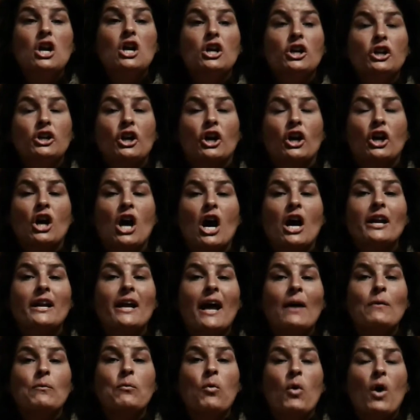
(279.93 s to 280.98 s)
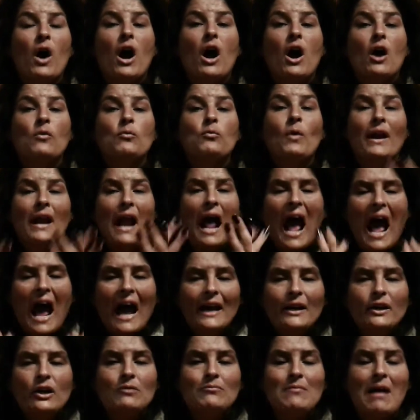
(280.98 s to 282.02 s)
You're going to, when
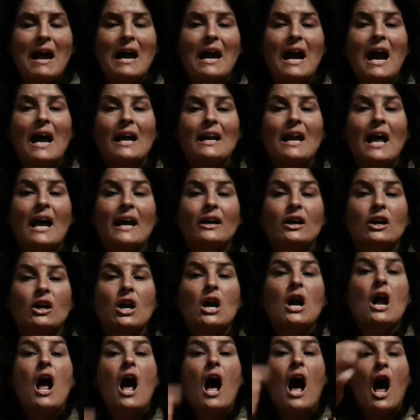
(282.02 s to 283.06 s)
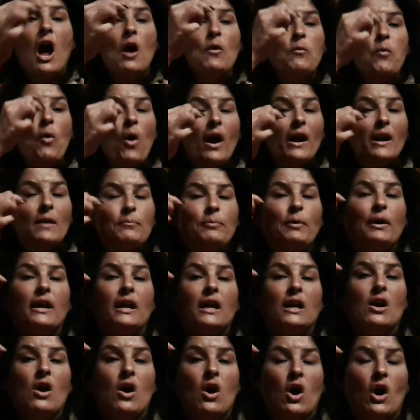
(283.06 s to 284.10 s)
I do my eyeliner, I want to put
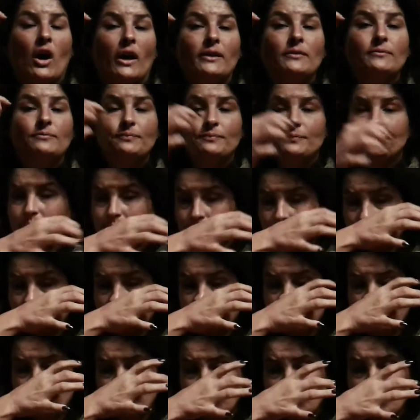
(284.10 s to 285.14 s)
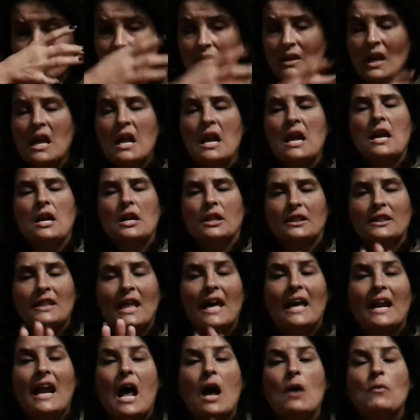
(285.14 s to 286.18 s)
it on.
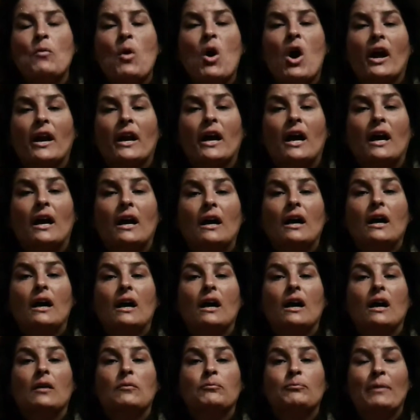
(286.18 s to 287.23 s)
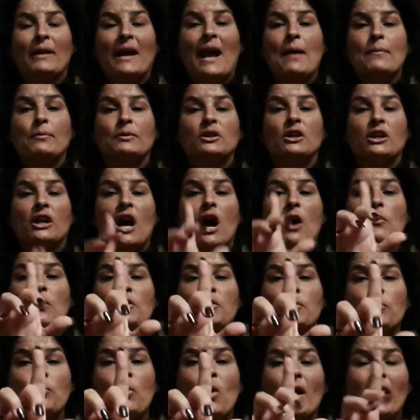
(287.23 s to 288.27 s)
Then I want to be able to go
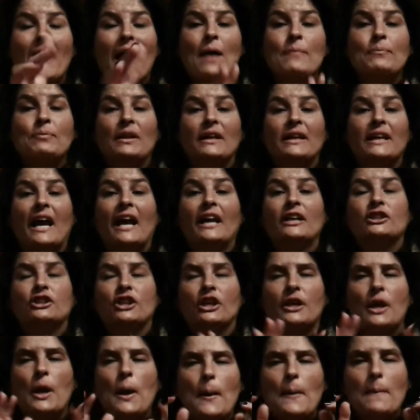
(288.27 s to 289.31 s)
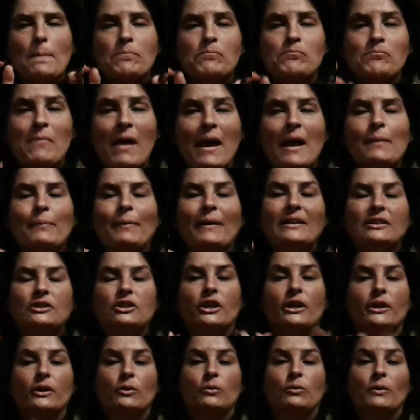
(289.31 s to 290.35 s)
with one application, maybe
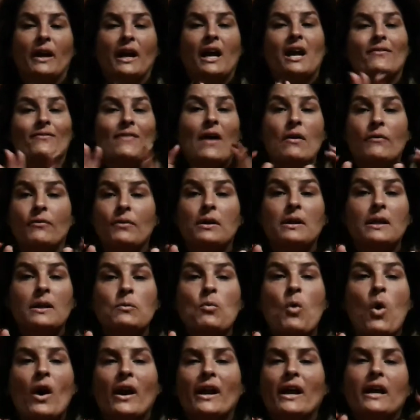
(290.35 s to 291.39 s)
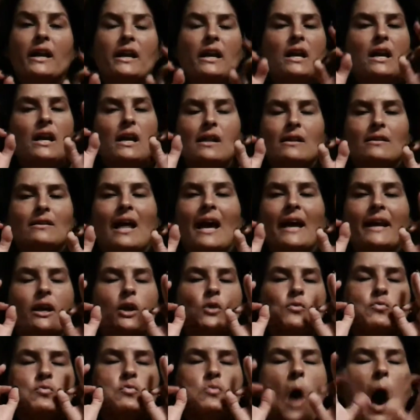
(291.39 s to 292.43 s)
two, if I really want it. Like,
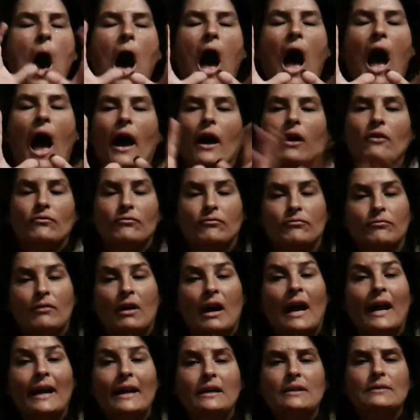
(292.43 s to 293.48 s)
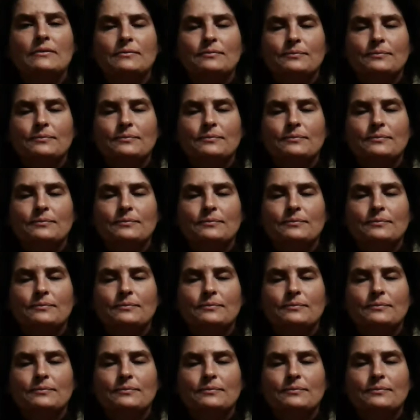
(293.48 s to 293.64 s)
mwah. Right?